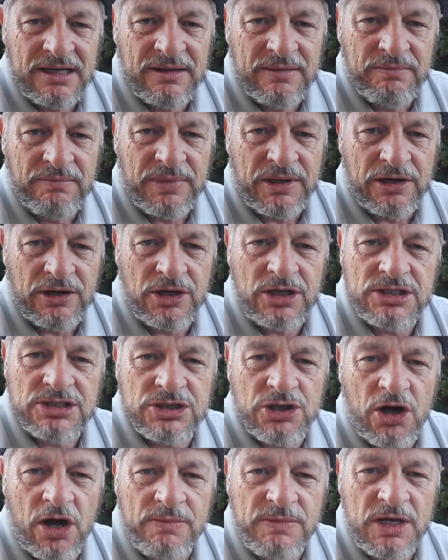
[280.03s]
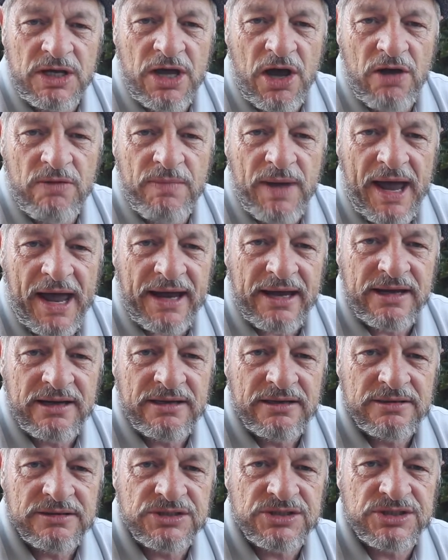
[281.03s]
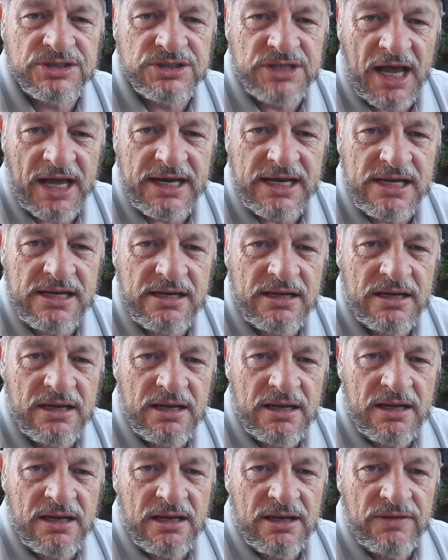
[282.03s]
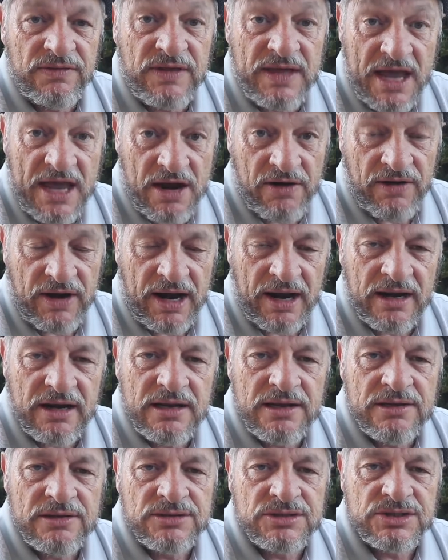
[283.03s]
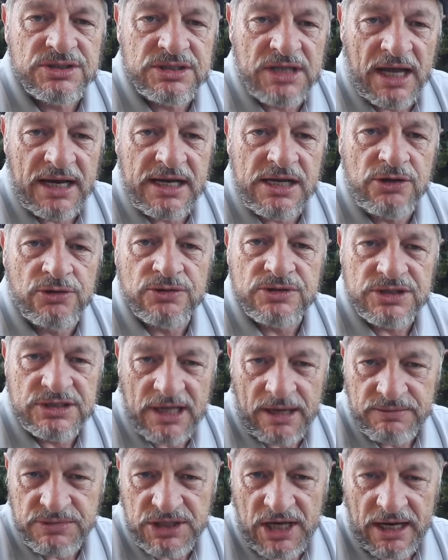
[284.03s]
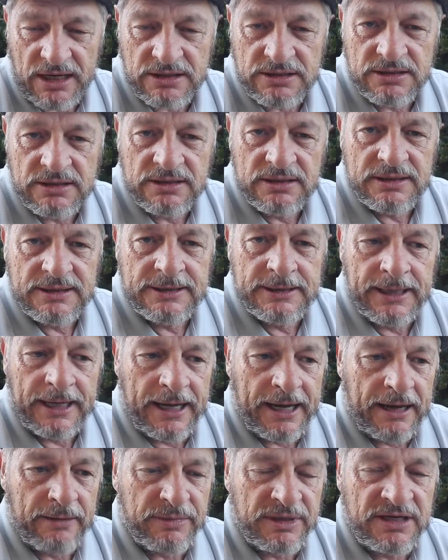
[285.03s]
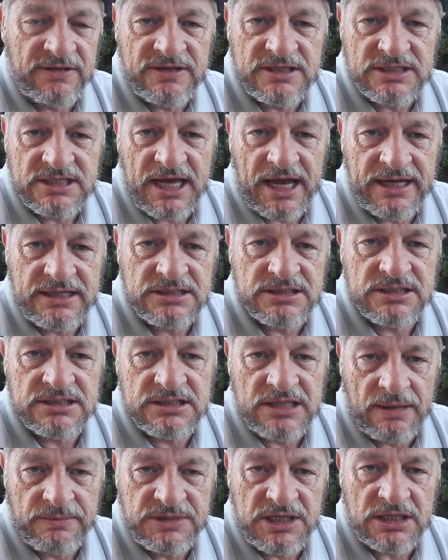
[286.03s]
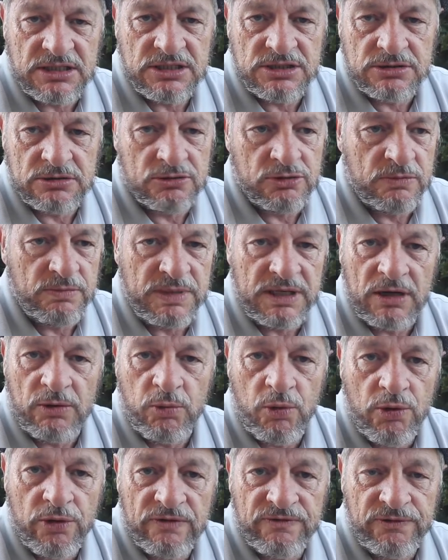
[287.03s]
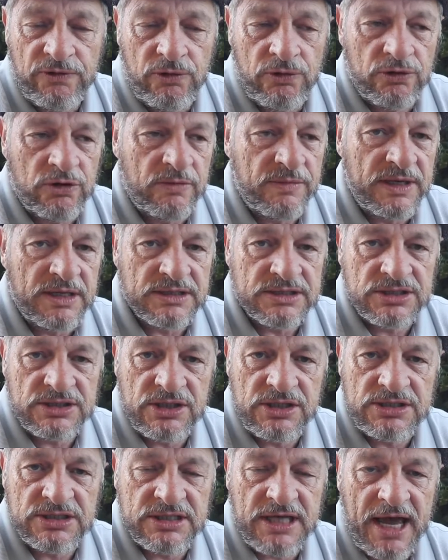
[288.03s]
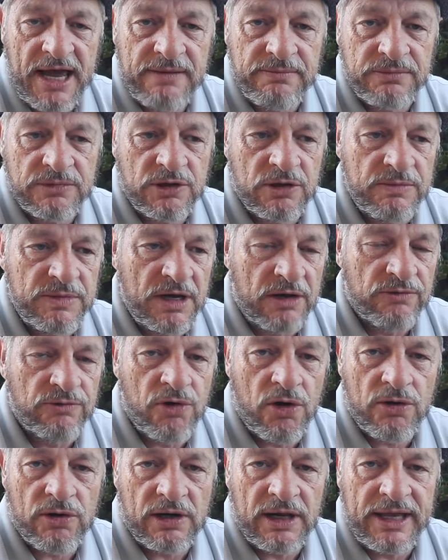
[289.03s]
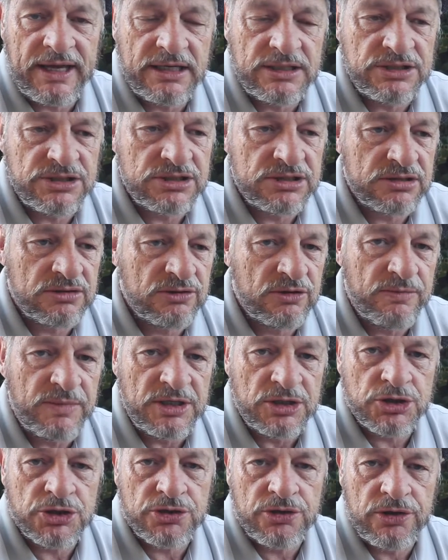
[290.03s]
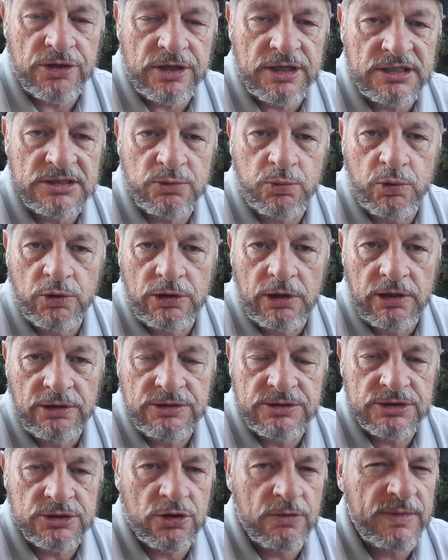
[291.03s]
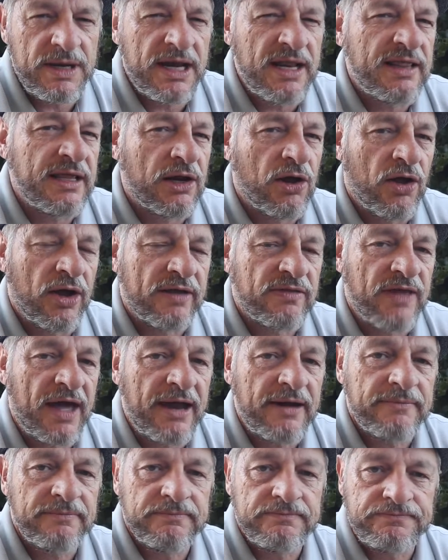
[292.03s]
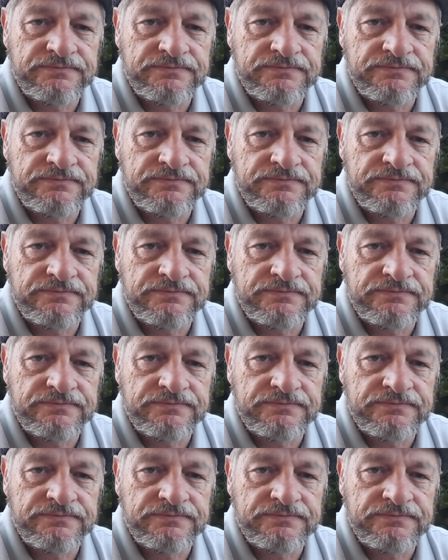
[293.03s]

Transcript: But each time you go back, study the area, study your subject. And in this case, the subject could be a waterfall, could be a seascape, could be a rock ledge, could be trees, woodlands, could be anything like that.